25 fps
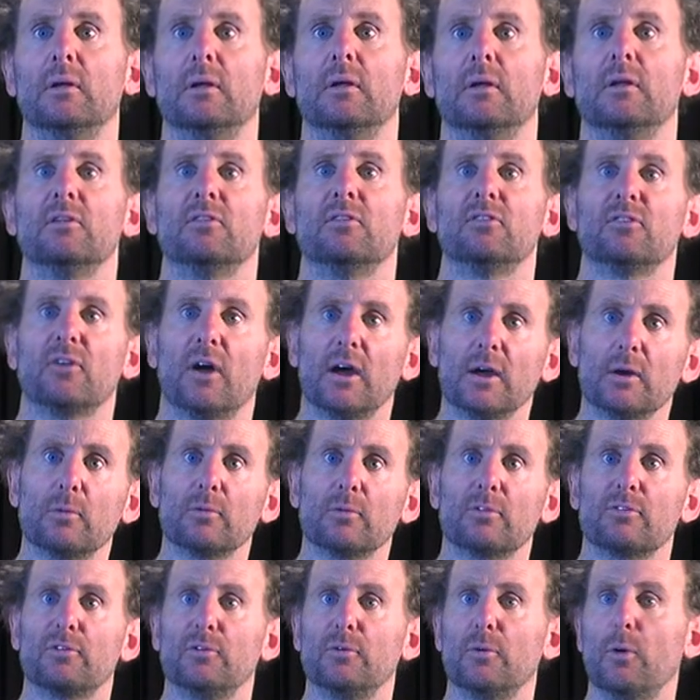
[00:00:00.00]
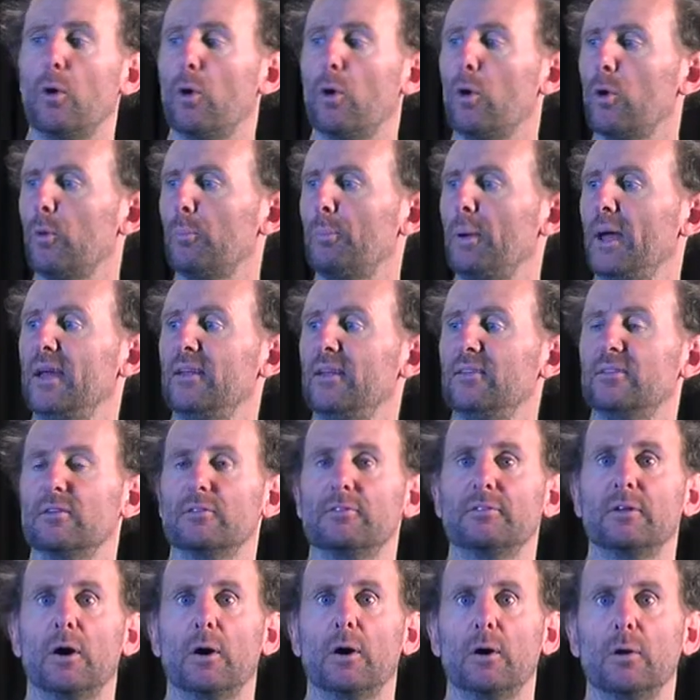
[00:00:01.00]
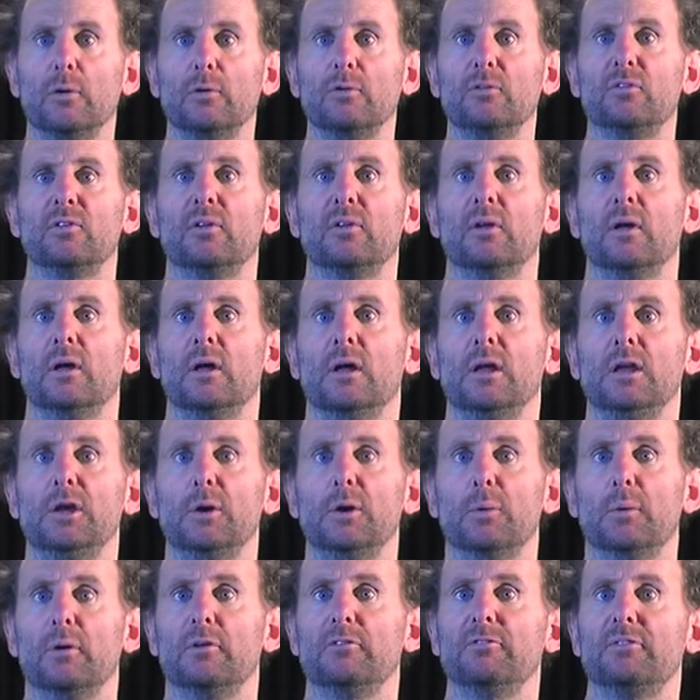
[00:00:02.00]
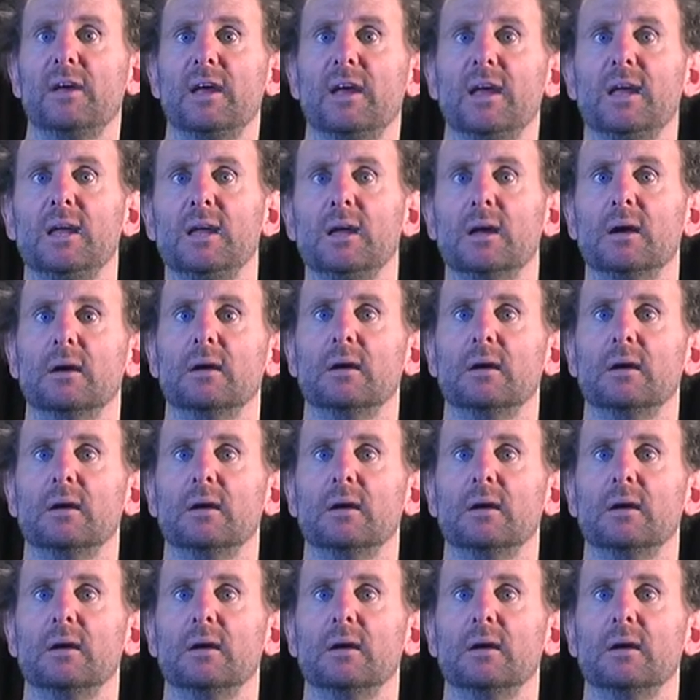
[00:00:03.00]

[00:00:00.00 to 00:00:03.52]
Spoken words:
cycle through all pairs of nodes u and v,